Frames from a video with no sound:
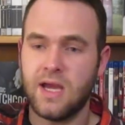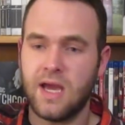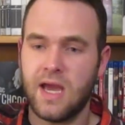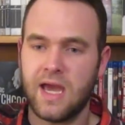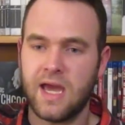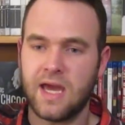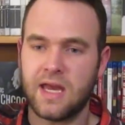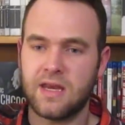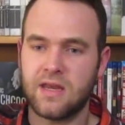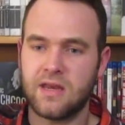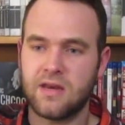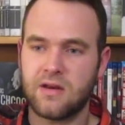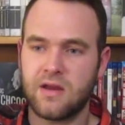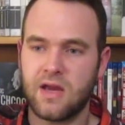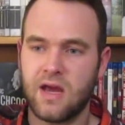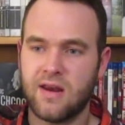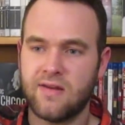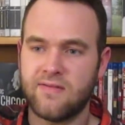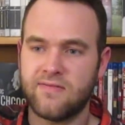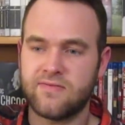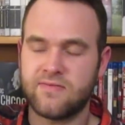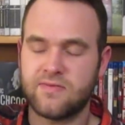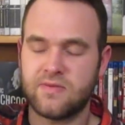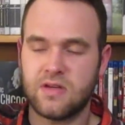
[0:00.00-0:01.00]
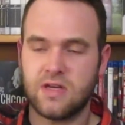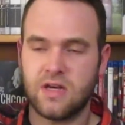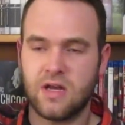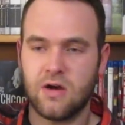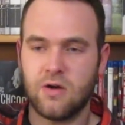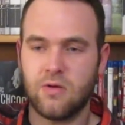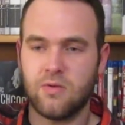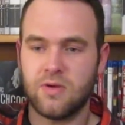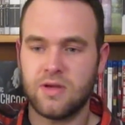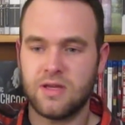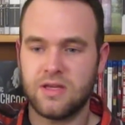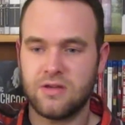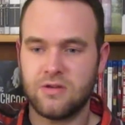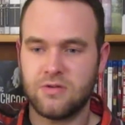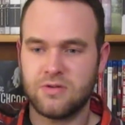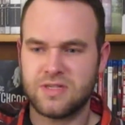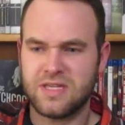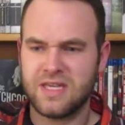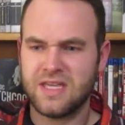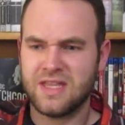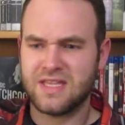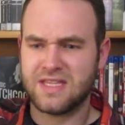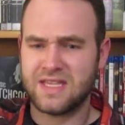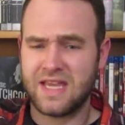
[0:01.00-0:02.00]
And it kind of, you
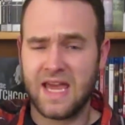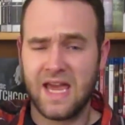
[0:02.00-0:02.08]
see this